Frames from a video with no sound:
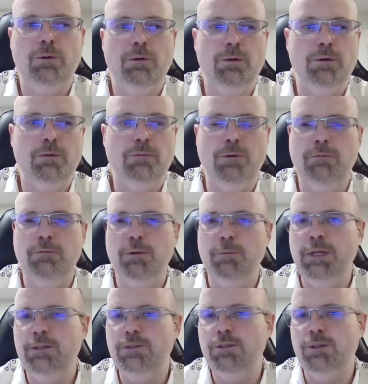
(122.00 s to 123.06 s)
or if one of your
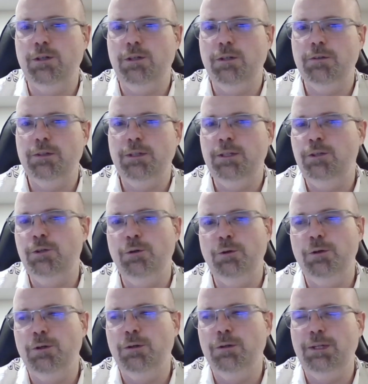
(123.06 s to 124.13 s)
mates calls and then
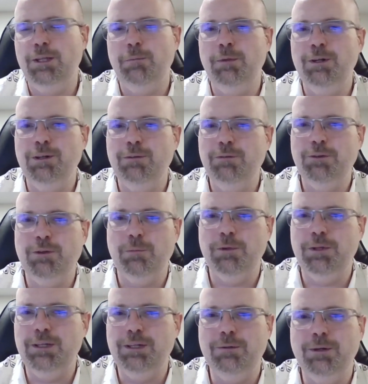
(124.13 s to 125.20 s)
you're in the middle of
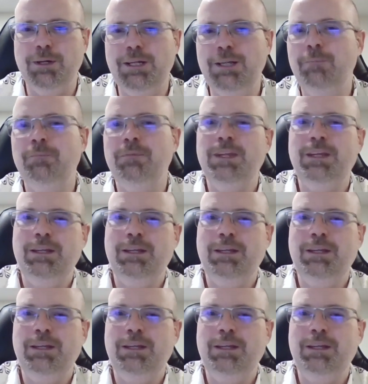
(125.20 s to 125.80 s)
something, right?